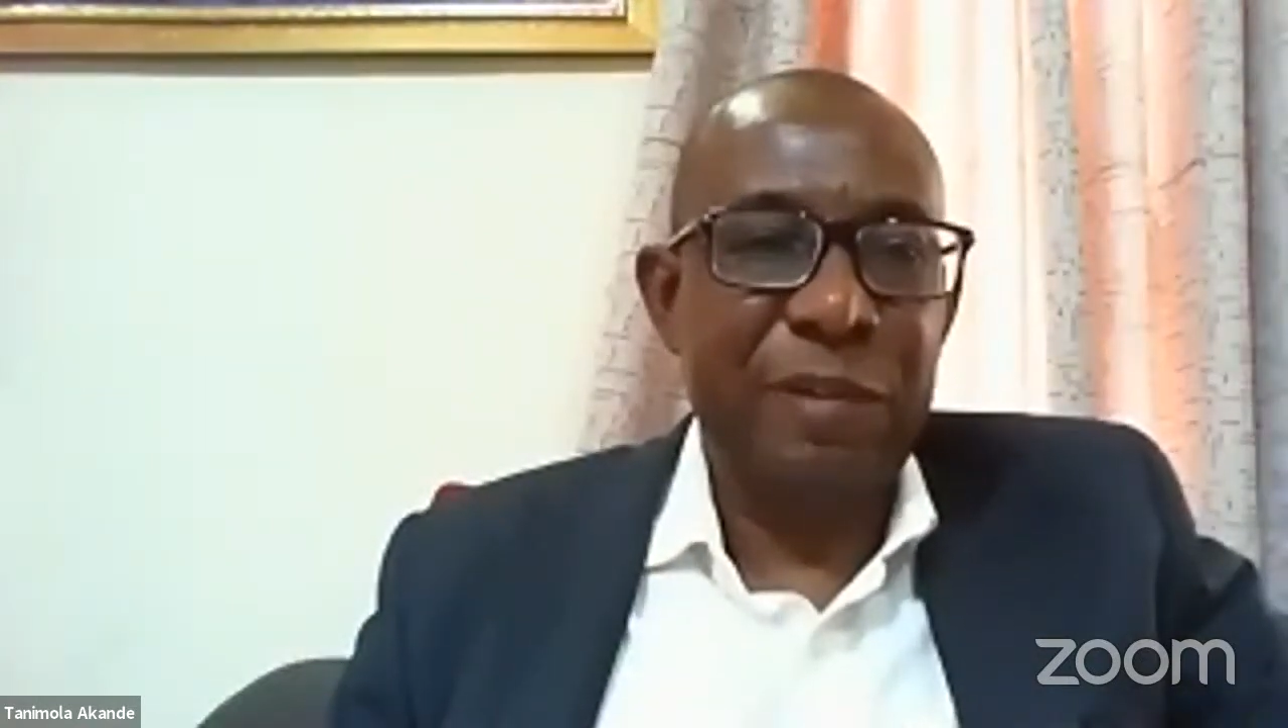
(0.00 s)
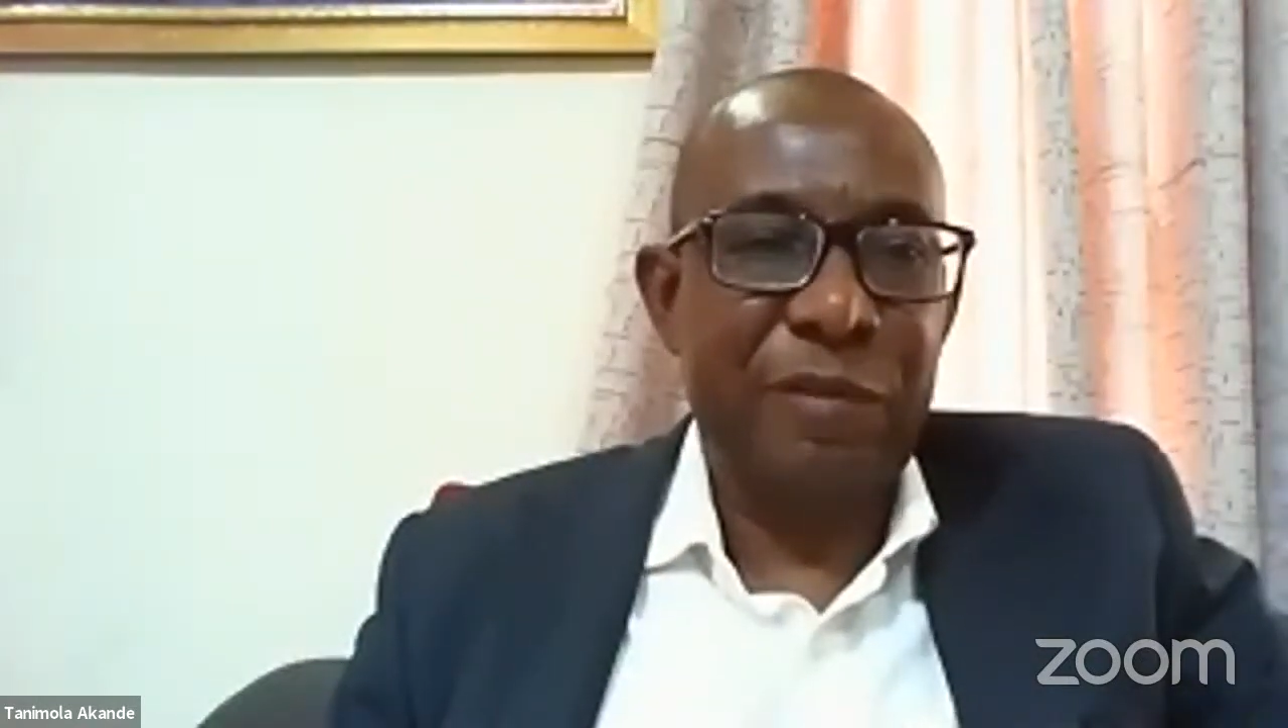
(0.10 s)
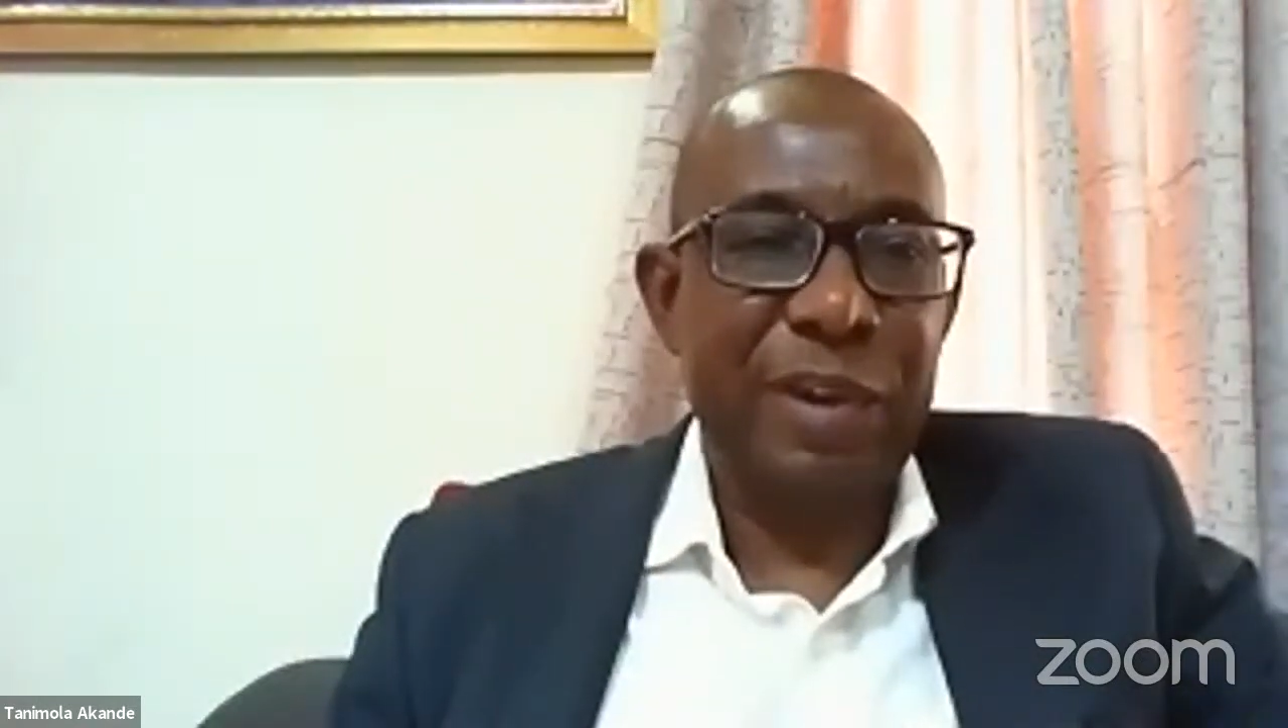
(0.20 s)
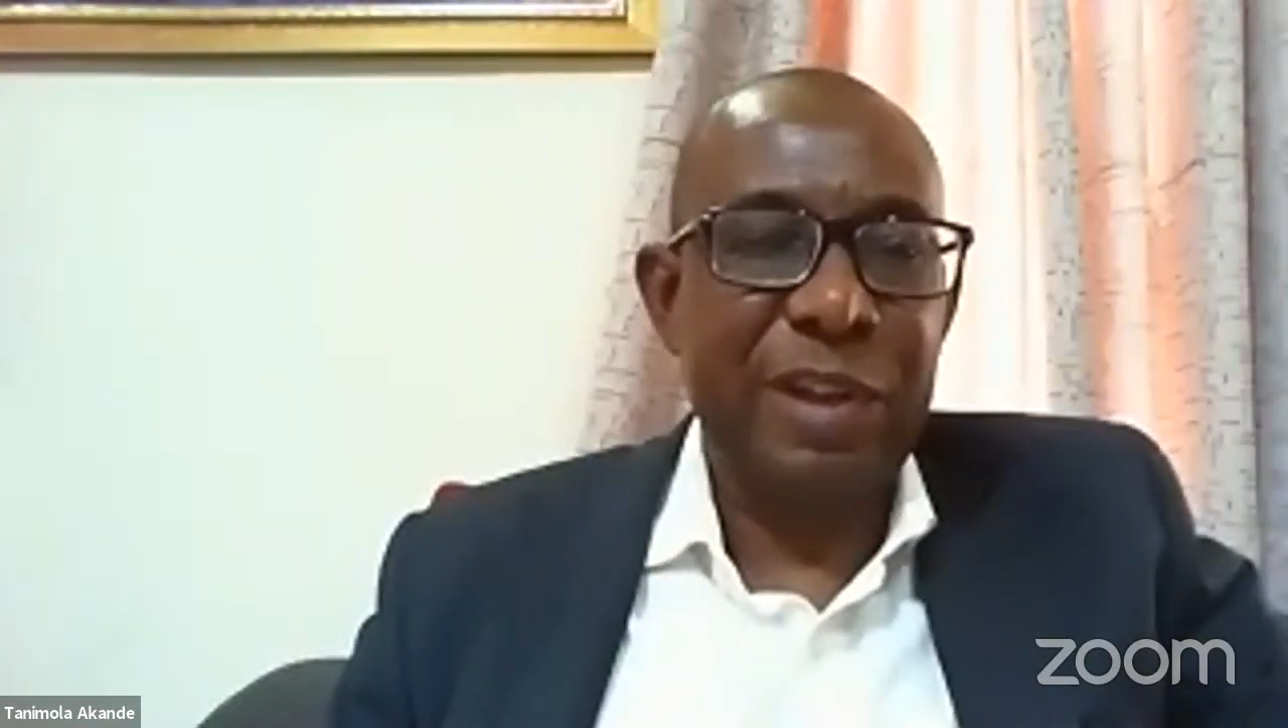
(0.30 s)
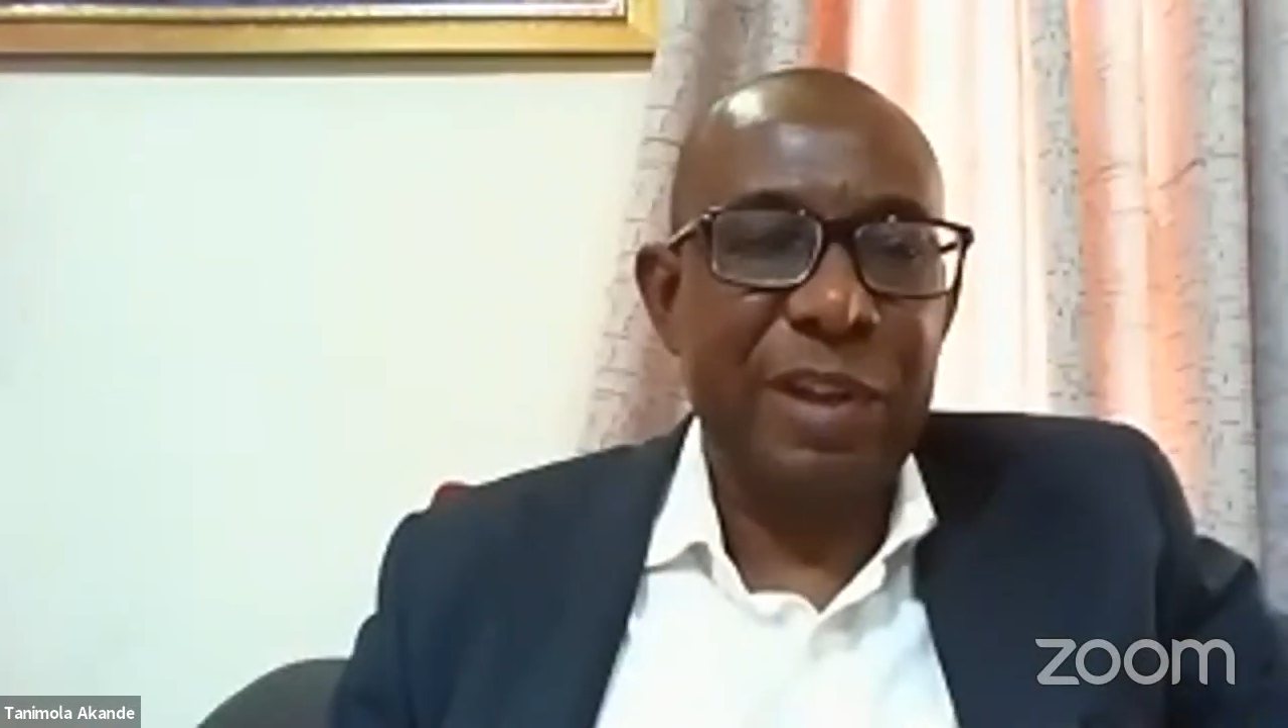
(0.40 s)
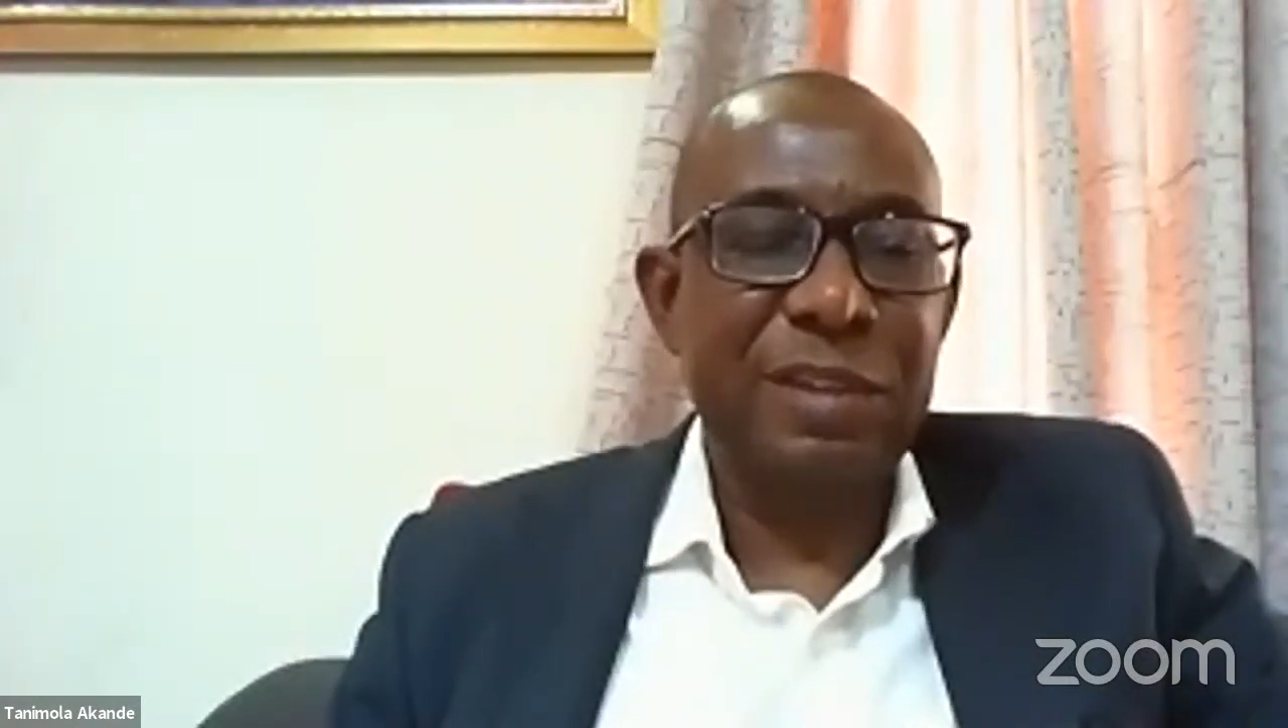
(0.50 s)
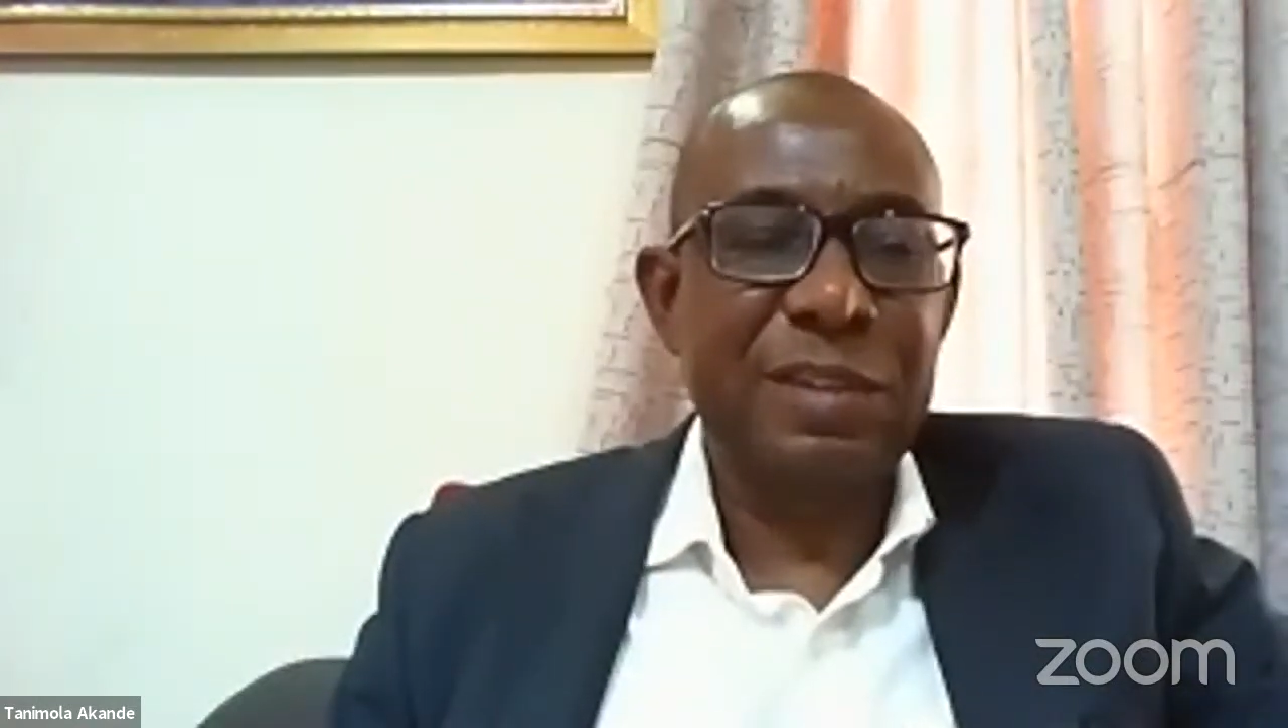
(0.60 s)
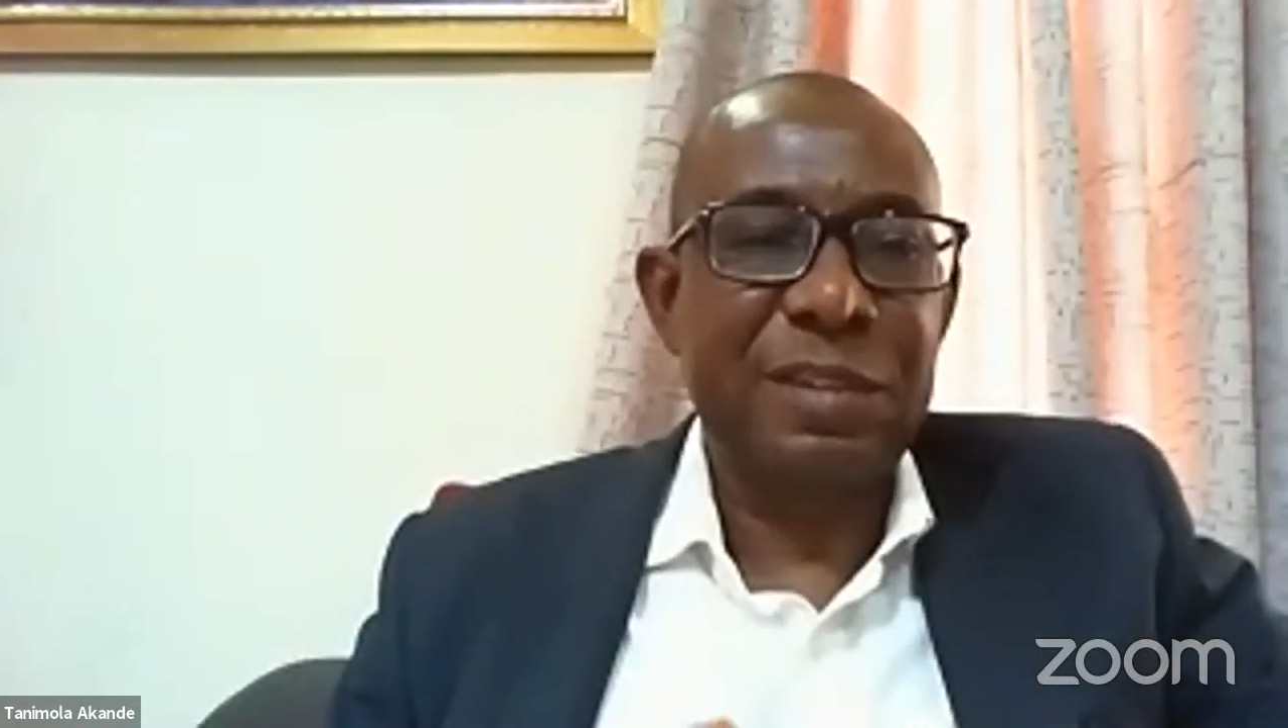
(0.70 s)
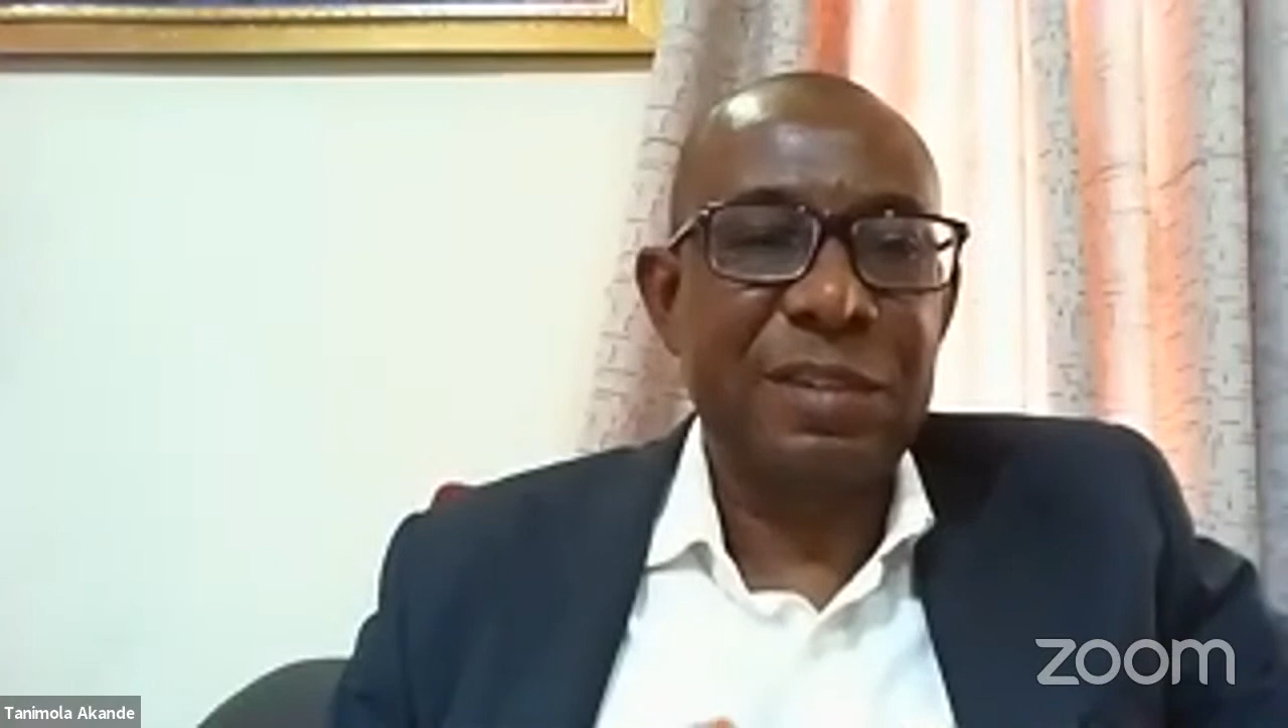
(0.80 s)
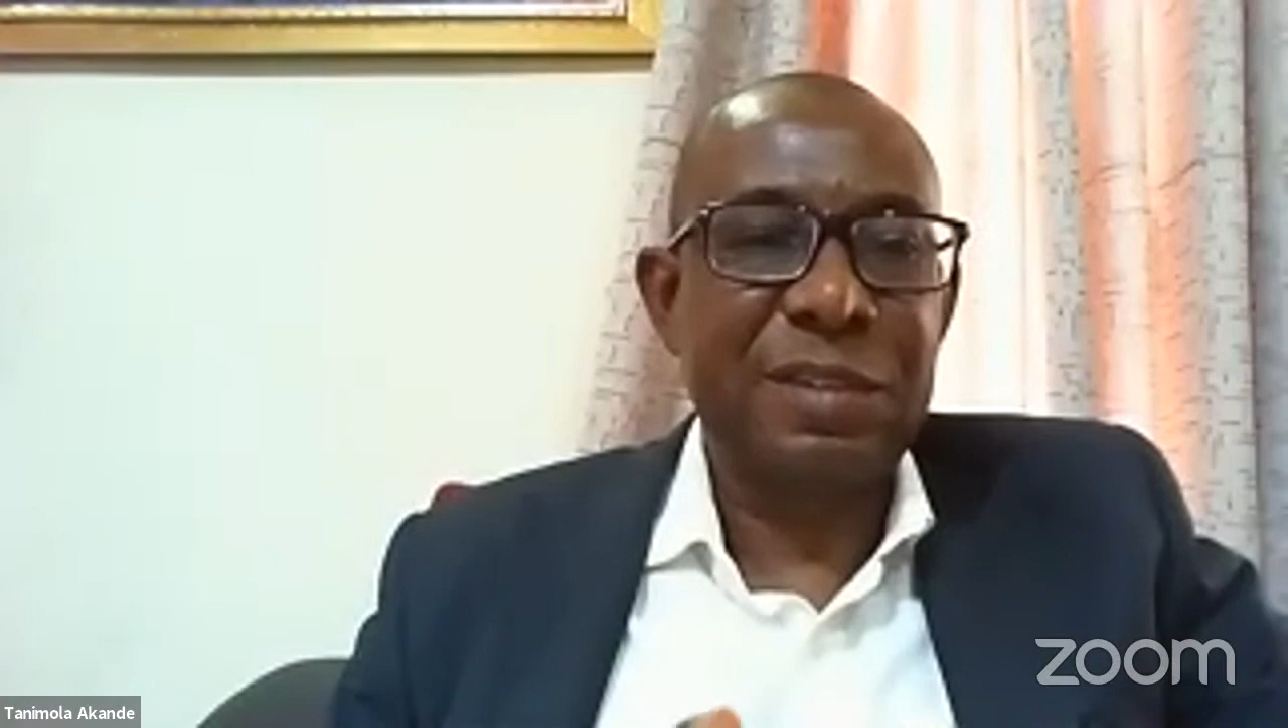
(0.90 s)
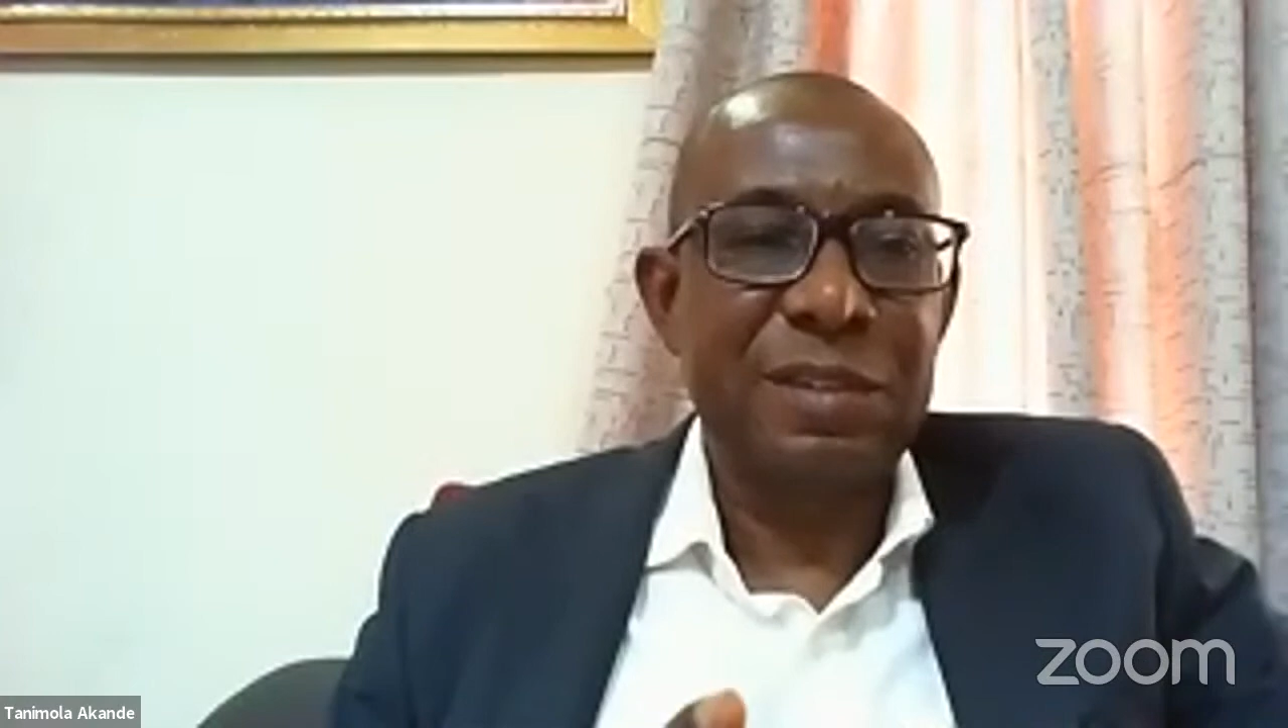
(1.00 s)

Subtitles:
friends,